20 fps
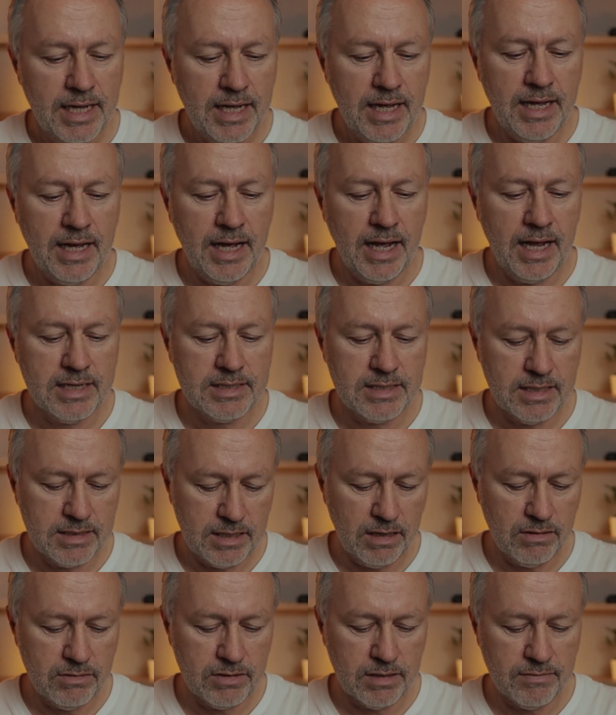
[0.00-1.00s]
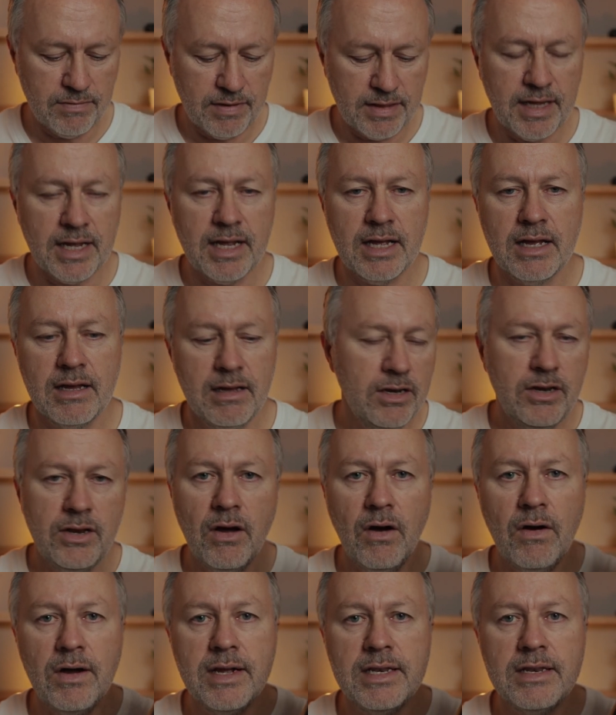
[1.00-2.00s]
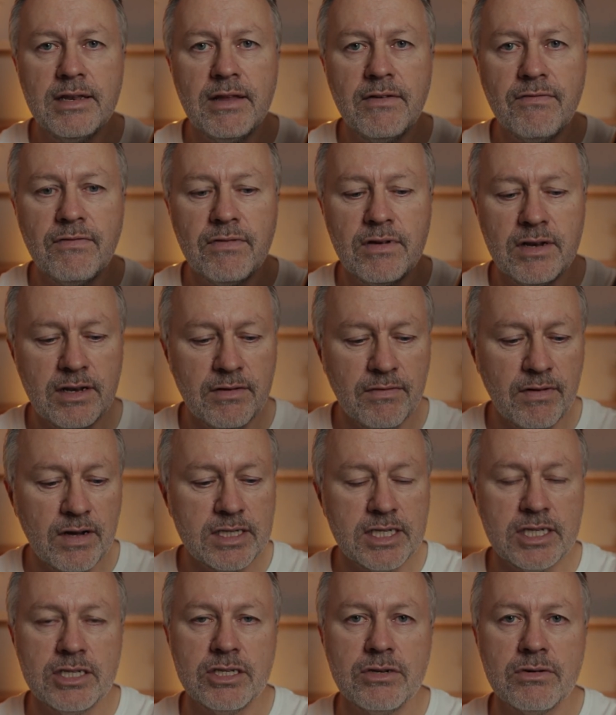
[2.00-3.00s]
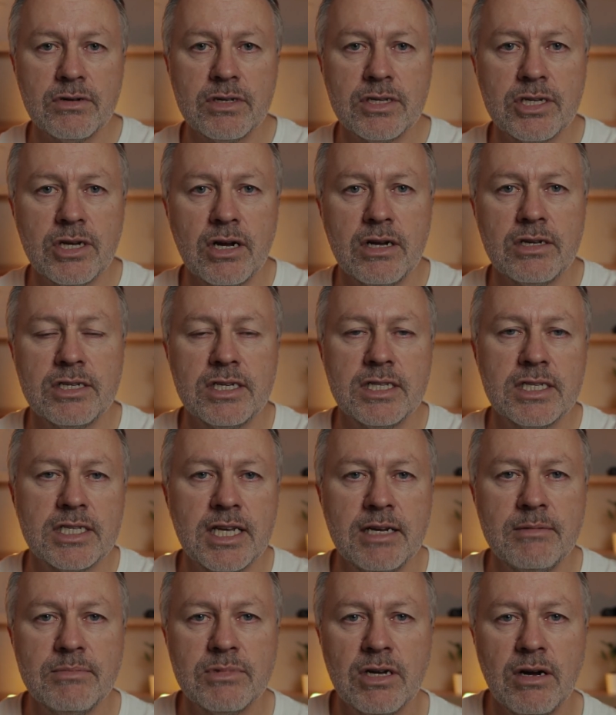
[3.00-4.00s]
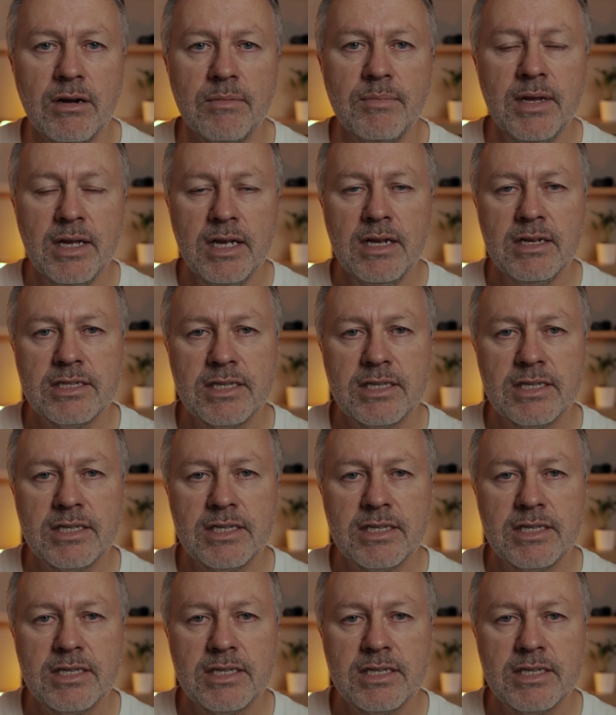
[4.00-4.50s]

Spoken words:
it has a total of I think 9 different devices you can charge at the same time.